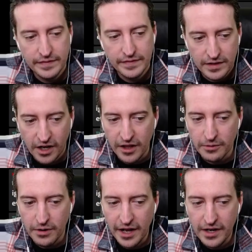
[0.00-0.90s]

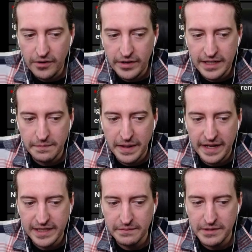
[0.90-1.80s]
Colorado, Independent
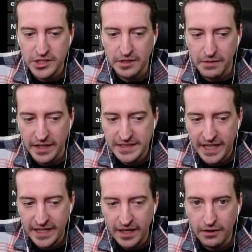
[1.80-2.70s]
Commission.
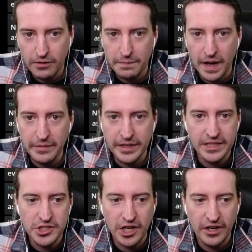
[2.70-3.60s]
Montana, Republican
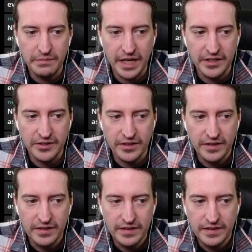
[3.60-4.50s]
gerrymander.
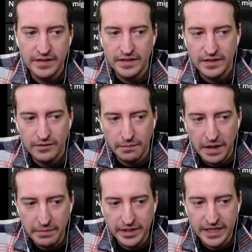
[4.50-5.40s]

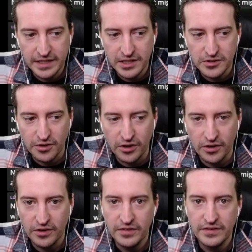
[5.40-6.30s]
Republican control.